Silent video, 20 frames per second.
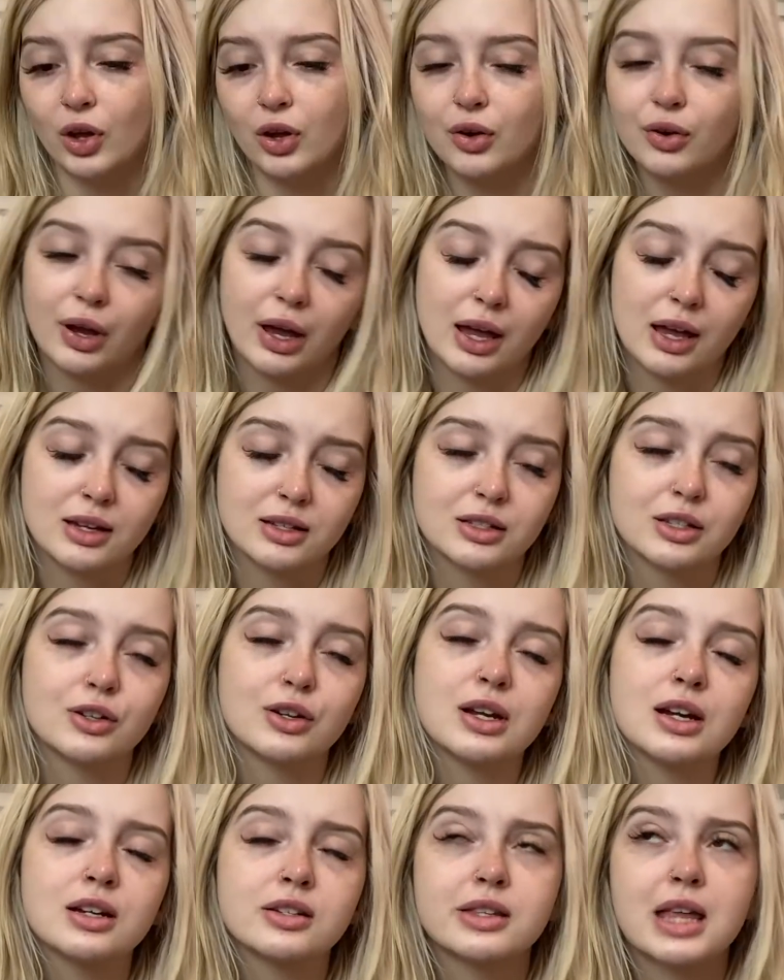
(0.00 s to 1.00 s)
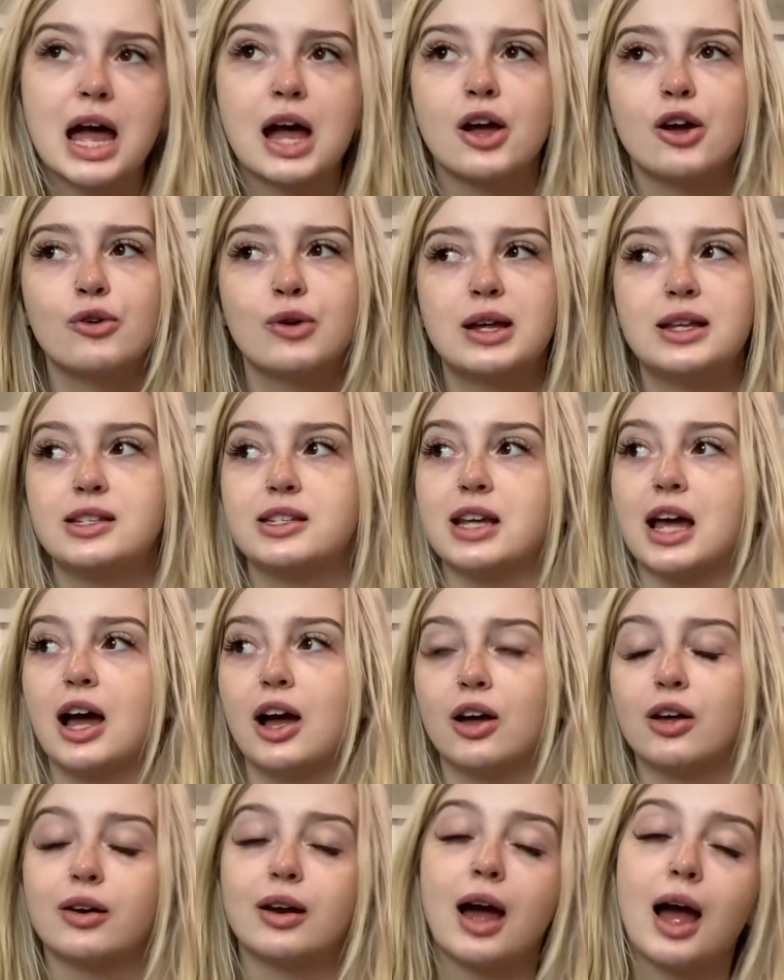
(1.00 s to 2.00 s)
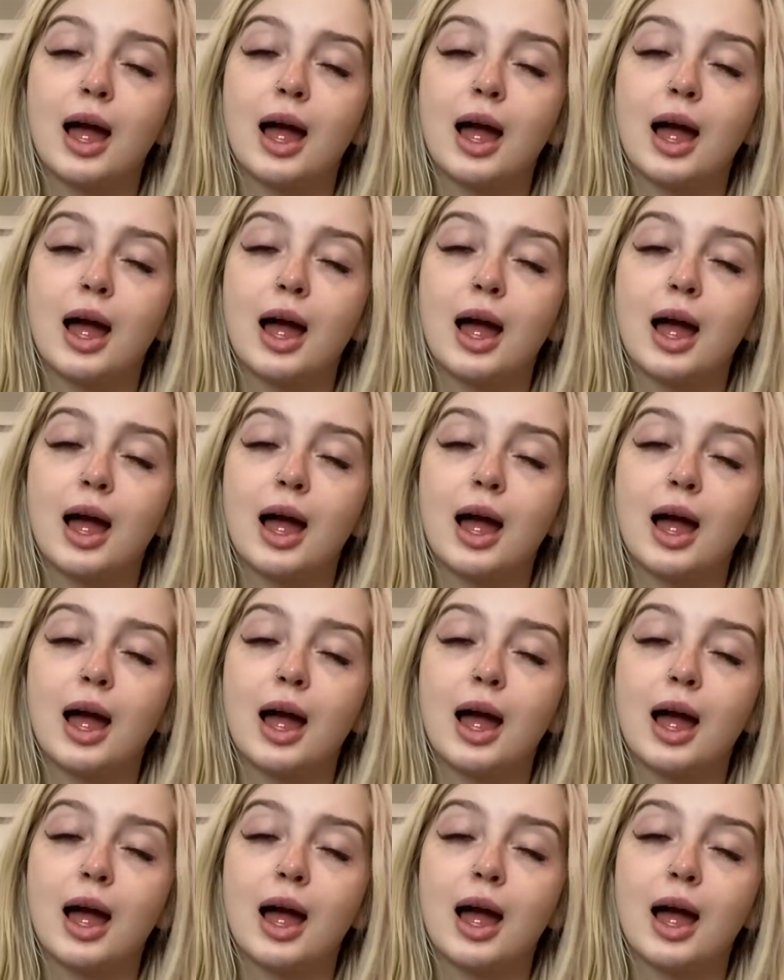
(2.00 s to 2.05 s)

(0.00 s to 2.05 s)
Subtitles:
Okay, so here's how it went down.